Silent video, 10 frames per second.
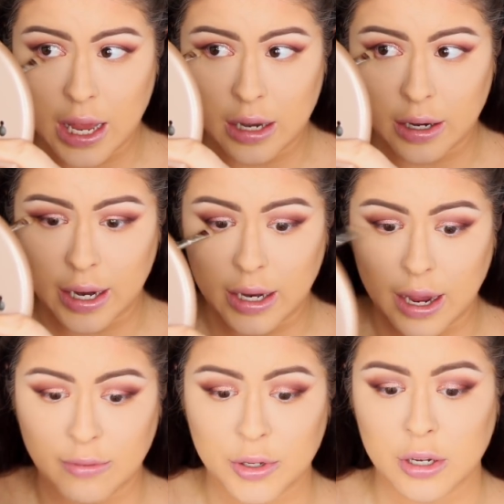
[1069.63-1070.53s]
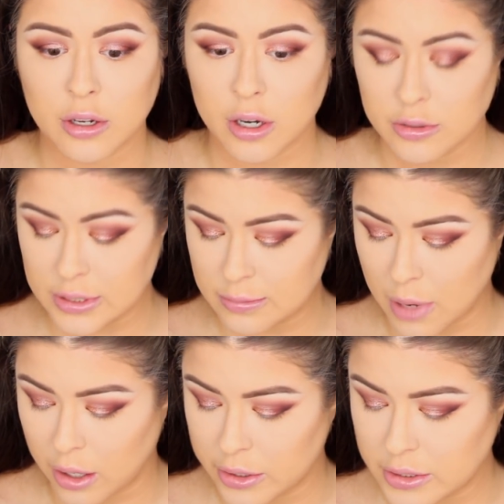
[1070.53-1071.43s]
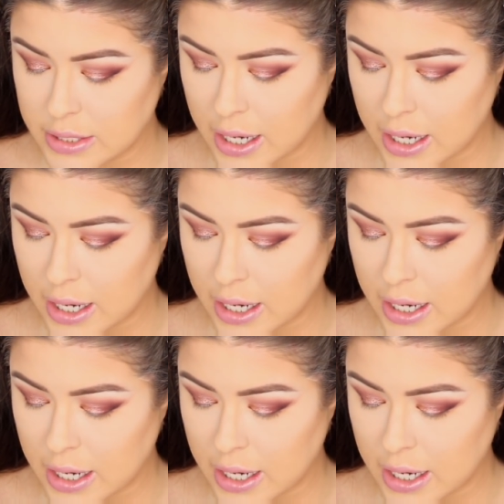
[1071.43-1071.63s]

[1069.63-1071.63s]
and like I feel like they're on the smaller